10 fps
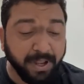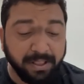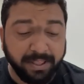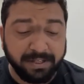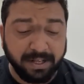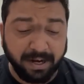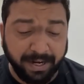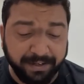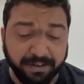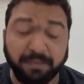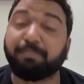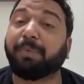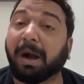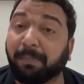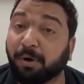there is a writer
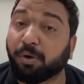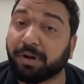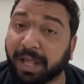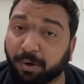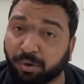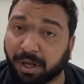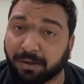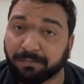Pablo Neruda.